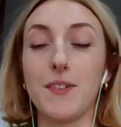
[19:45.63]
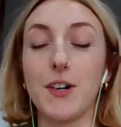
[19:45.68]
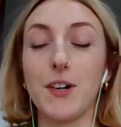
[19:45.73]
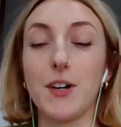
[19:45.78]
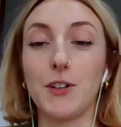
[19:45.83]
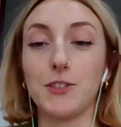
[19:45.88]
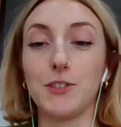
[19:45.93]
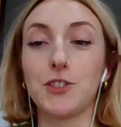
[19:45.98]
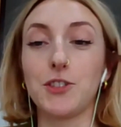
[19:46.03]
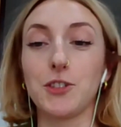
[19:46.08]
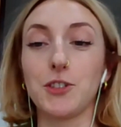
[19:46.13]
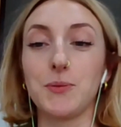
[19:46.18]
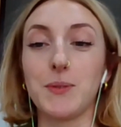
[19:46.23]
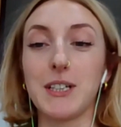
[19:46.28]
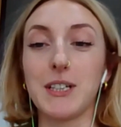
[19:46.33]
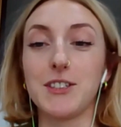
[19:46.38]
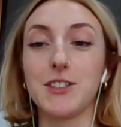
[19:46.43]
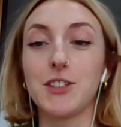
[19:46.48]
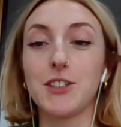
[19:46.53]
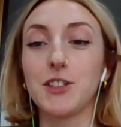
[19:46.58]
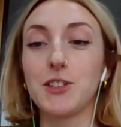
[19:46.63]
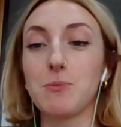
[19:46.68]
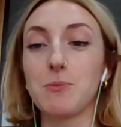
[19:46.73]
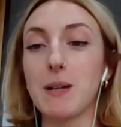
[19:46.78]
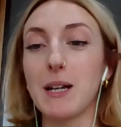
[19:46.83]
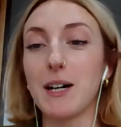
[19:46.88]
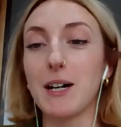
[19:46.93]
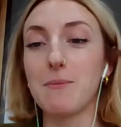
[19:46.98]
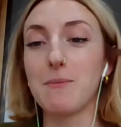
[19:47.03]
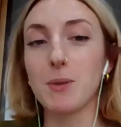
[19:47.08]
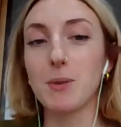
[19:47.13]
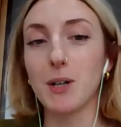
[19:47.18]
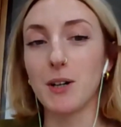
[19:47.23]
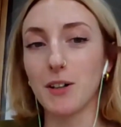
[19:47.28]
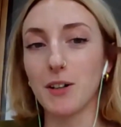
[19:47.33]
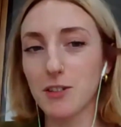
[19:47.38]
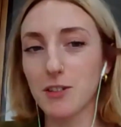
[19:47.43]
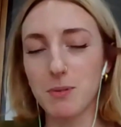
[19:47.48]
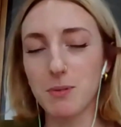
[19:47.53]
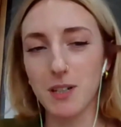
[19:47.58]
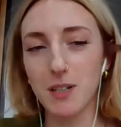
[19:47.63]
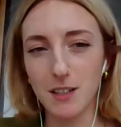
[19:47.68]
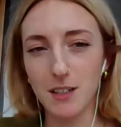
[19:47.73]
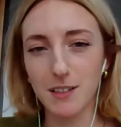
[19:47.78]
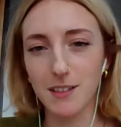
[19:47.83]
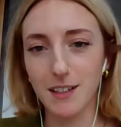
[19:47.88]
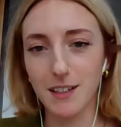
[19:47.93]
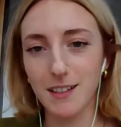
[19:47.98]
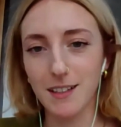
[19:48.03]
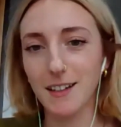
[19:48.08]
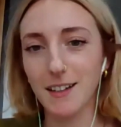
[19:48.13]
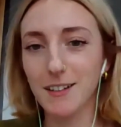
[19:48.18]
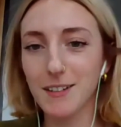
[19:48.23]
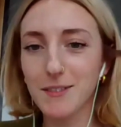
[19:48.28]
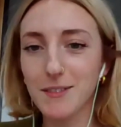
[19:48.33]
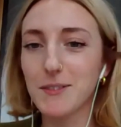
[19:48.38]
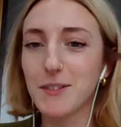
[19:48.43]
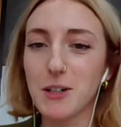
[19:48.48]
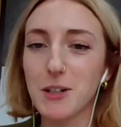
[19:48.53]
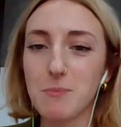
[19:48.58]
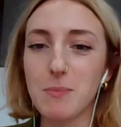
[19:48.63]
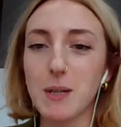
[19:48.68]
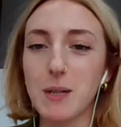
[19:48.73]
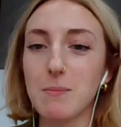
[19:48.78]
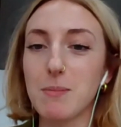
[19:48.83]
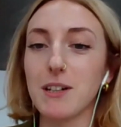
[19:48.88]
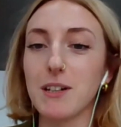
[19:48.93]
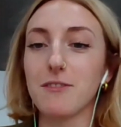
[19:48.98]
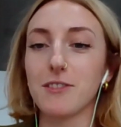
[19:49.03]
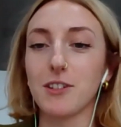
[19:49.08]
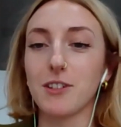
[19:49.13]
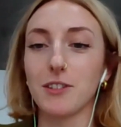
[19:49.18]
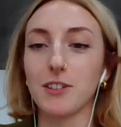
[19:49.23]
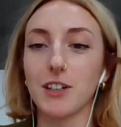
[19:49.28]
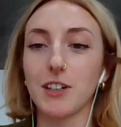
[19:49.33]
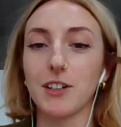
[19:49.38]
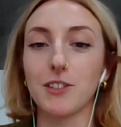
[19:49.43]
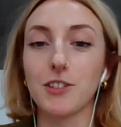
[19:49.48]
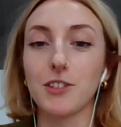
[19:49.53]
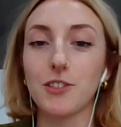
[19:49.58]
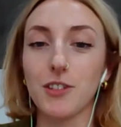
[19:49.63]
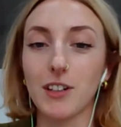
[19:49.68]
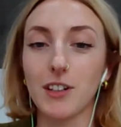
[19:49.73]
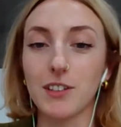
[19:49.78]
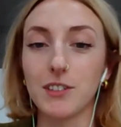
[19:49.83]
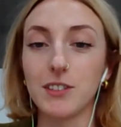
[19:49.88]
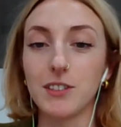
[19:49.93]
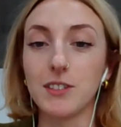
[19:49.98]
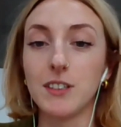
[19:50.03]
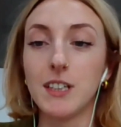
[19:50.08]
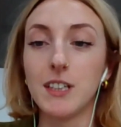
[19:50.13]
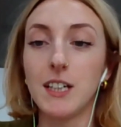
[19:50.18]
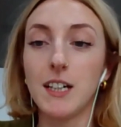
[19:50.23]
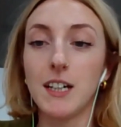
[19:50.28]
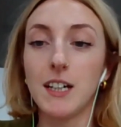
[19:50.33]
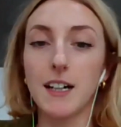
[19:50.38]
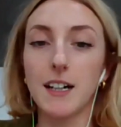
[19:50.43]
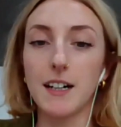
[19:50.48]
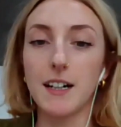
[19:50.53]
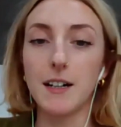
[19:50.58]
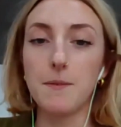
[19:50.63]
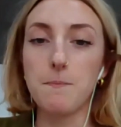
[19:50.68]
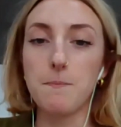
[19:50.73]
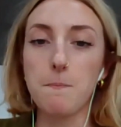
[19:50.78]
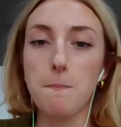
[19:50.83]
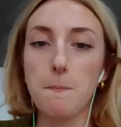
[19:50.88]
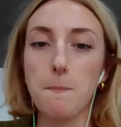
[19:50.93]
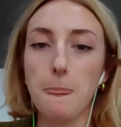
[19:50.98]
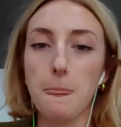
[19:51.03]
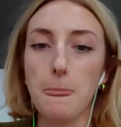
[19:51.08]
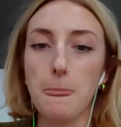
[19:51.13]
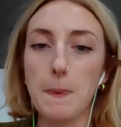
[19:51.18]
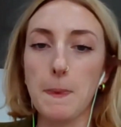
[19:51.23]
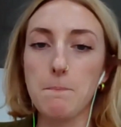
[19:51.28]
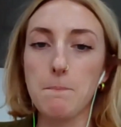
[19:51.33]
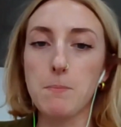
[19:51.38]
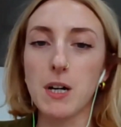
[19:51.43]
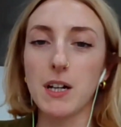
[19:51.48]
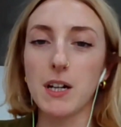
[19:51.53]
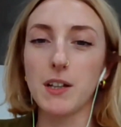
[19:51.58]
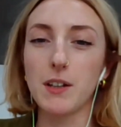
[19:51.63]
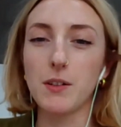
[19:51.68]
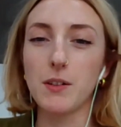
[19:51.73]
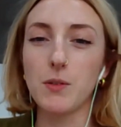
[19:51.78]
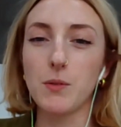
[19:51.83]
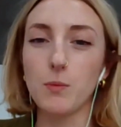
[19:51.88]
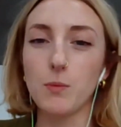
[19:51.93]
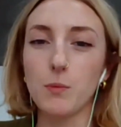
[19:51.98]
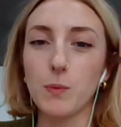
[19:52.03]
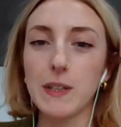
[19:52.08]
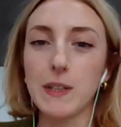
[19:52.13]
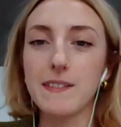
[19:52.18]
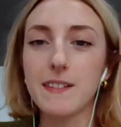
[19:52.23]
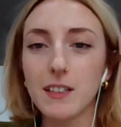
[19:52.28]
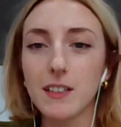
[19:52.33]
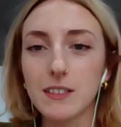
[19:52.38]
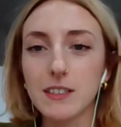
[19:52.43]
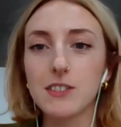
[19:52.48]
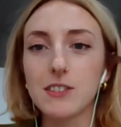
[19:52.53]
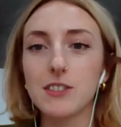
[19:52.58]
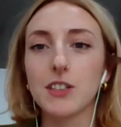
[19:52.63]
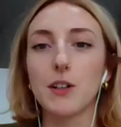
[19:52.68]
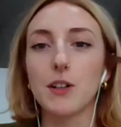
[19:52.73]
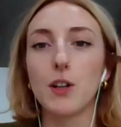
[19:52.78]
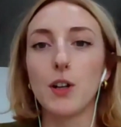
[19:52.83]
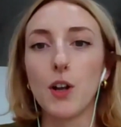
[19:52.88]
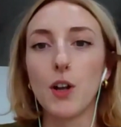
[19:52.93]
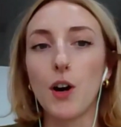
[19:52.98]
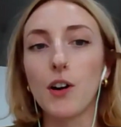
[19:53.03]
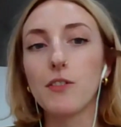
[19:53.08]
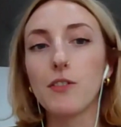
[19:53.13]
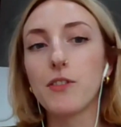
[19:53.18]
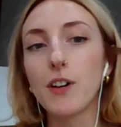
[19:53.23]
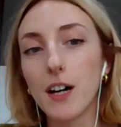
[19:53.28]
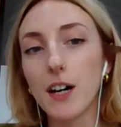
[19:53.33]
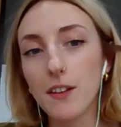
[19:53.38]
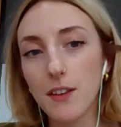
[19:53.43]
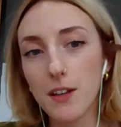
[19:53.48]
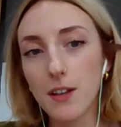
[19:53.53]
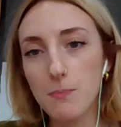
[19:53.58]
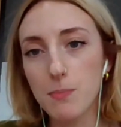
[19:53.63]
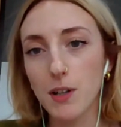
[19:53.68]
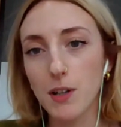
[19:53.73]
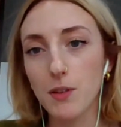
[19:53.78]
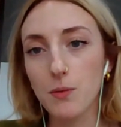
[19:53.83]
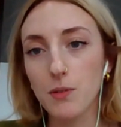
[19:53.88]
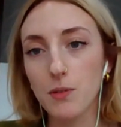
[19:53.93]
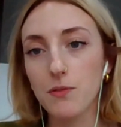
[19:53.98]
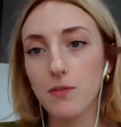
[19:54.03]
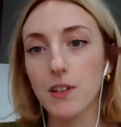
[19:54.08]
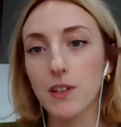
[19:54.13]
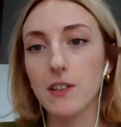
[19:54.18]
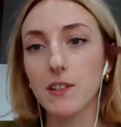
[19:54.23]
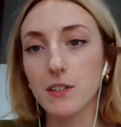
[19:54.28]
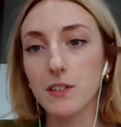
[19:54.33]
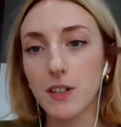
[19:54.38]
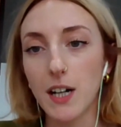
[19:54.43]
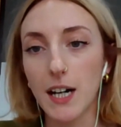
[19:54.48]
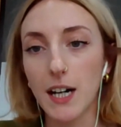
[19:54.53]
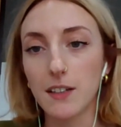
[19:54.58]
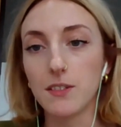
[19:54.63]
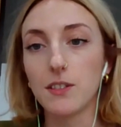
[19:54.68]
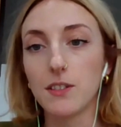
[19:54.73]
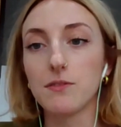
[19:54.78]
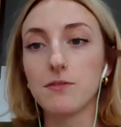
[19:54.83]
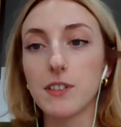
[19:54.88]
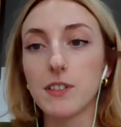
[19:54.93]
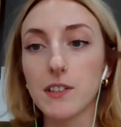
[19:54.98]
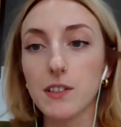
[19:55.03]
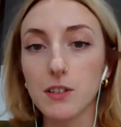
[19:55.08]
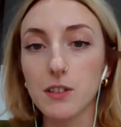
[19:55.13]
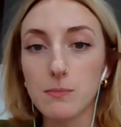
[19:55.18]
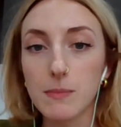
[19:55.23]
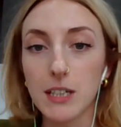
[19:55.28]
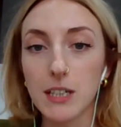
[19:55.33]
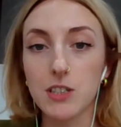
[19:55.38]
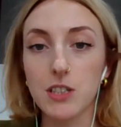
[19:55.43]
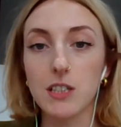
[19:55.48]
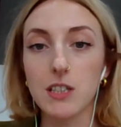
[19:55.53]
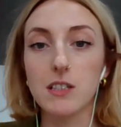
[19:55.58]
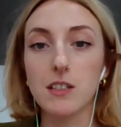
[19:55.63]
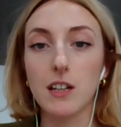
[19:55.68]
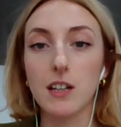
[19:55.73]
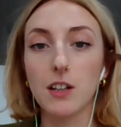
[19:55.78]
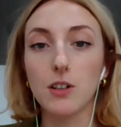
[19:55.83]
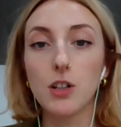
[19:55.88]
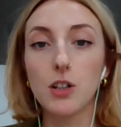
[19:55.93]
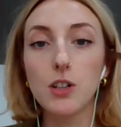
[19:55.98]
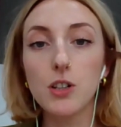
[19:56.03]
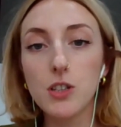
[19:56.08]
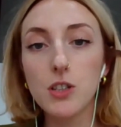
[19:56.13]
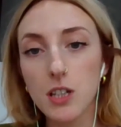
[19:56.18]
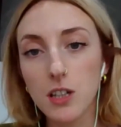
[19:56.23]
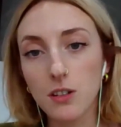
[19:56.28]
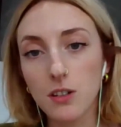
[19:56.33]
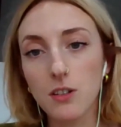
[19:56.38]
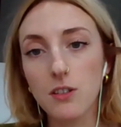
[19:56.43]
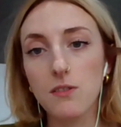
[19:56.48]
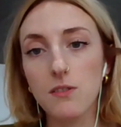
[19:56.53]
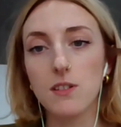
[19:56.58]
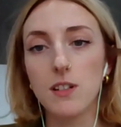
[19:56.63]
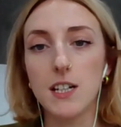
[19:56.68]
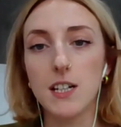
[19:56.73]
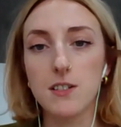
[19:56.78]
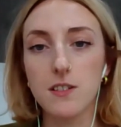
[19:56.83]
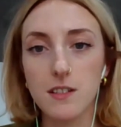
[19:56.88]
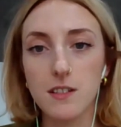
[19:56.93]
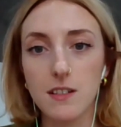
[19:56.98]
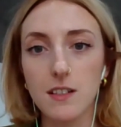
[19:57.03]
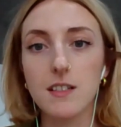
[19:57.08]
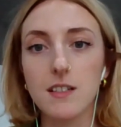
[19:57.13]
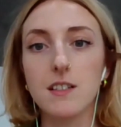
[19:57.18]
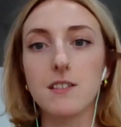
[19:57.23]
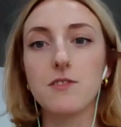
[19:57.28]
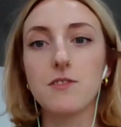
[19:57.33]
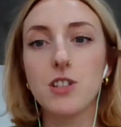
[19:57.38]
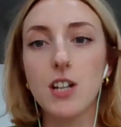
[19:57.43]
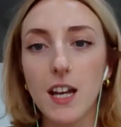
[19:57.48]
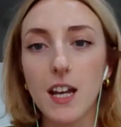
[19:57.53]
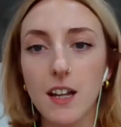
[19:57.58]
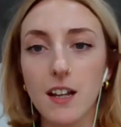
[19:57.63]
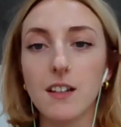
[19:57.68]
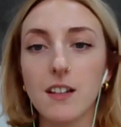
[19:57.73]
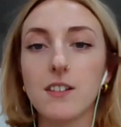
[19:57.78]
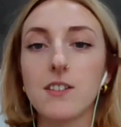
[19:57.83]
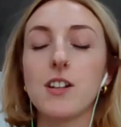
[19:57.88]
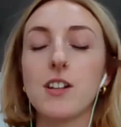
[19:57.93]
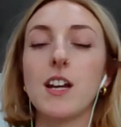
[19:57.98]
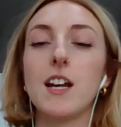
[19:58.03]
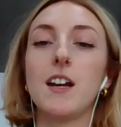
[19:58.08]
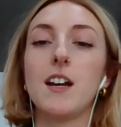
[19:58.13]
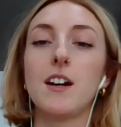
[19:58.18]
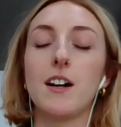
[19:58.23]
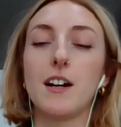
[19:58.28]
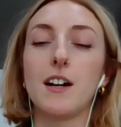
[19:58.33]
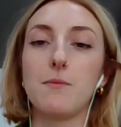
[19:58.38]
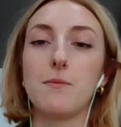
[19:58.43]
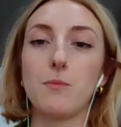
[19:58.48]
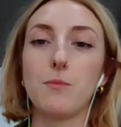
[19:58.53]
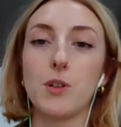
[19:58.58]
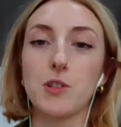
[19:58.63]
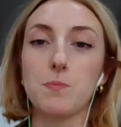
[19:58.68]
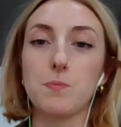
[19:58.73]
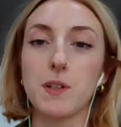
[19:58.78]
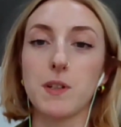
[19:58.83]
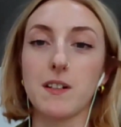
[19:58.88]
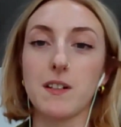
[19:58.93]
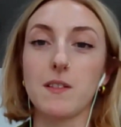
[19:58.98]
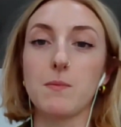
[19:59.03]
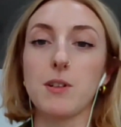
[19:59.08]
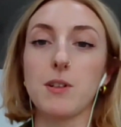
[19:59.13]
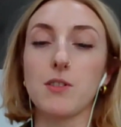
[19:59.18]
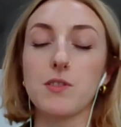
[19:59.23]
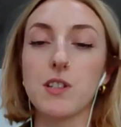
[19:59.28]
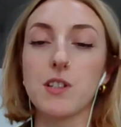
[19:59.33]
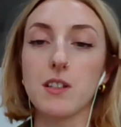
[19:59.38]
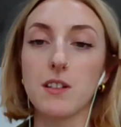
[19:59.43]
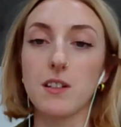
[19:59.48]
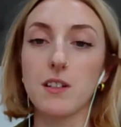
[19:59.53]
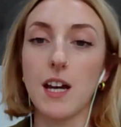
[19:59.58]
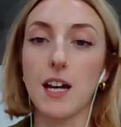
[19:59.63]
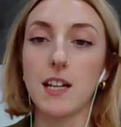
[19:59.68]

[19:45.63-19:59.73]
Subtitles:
onshore wind could be unblocked, but it looks like that could be a bit of an ongoing struggle. But we still need to go a lot further, both with fiscal and non-fiscal measures, including through legislative change, which brings me on to the